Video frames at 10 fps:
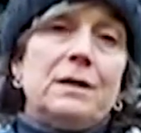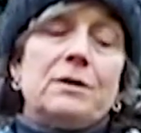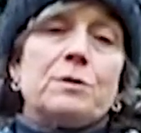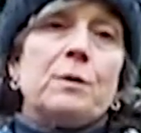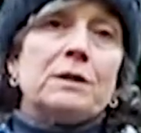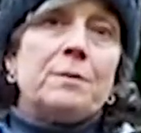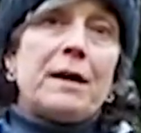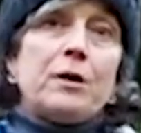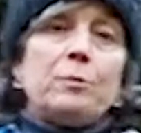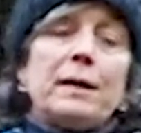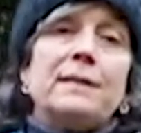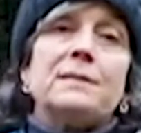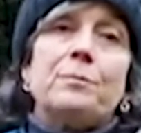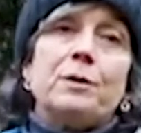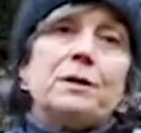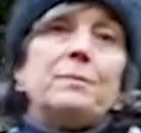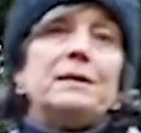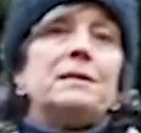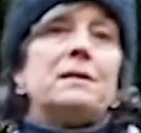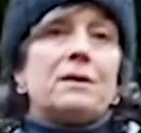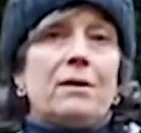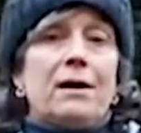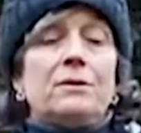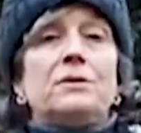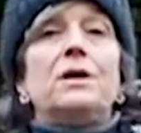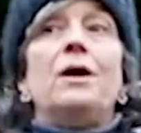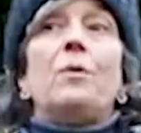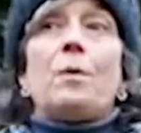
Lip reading: small tomato plants and put them into the ground